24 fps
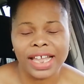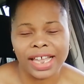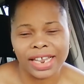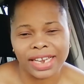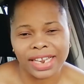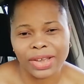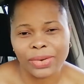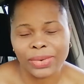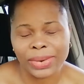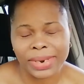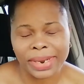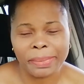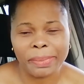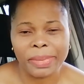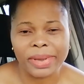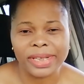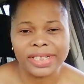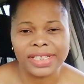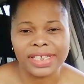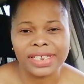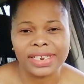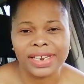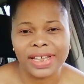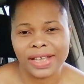and the other
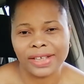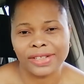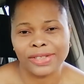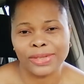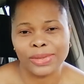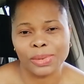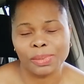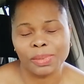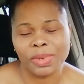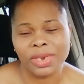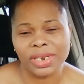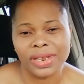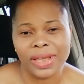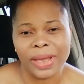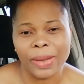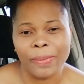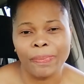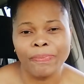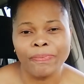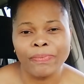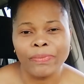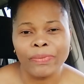person has to be there.